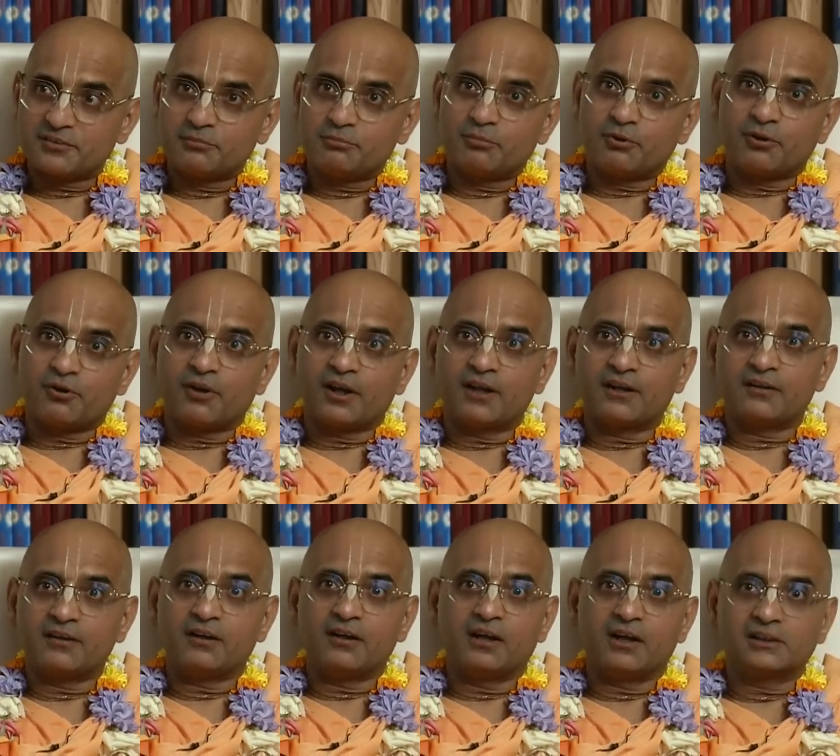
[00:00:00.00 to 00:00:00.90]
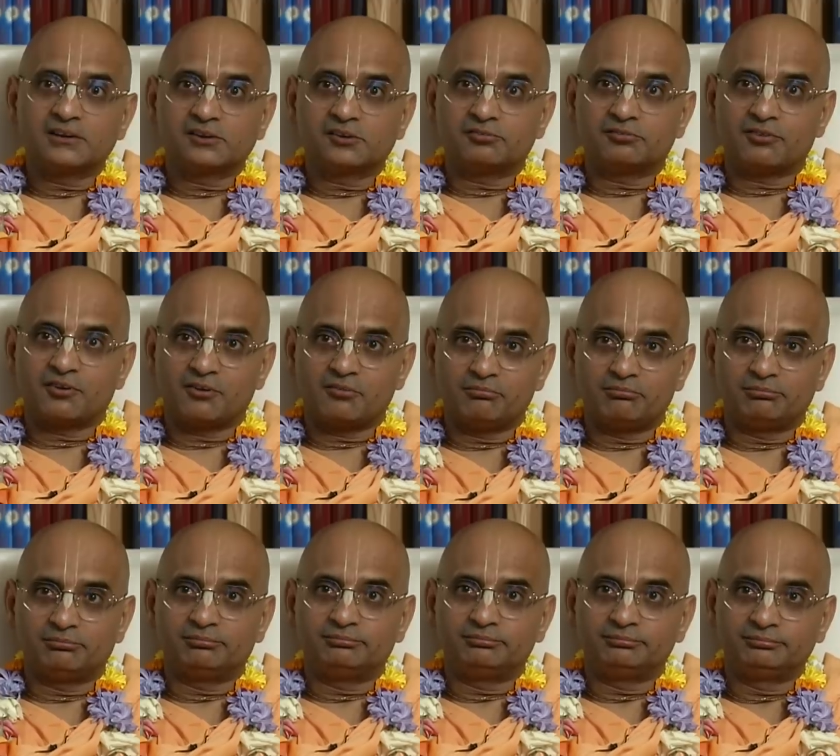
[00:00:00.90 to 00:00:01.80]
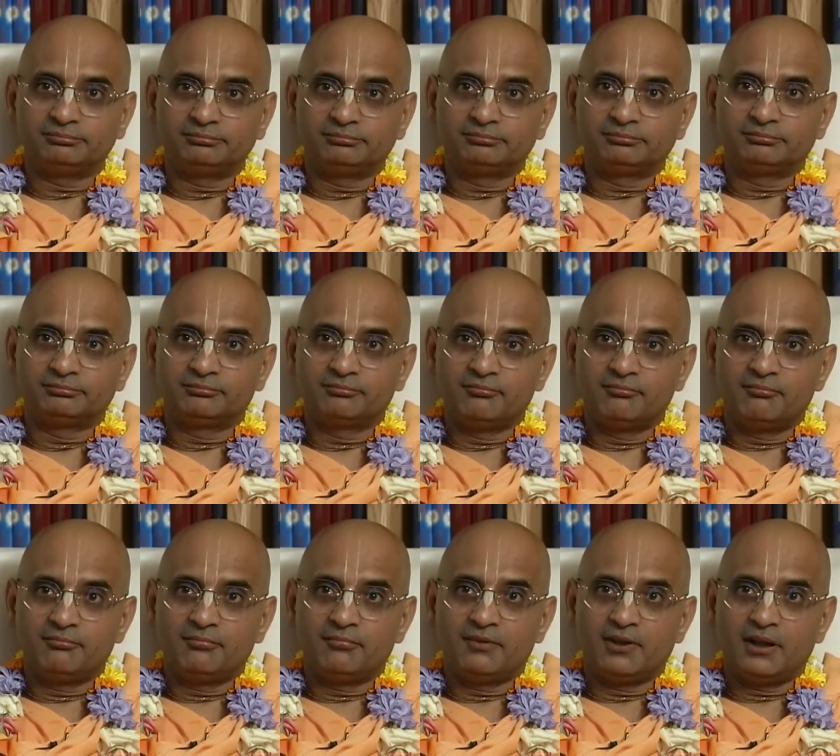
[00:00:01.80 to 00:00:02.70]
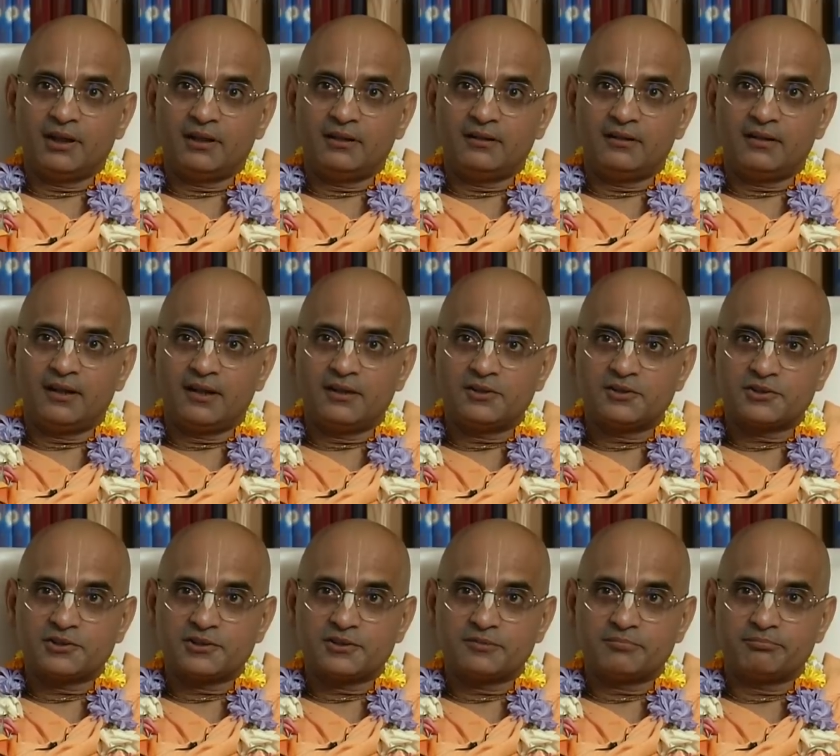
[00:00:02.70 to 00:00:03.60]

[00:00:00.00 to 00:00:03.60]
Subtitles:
protecting us from any danger.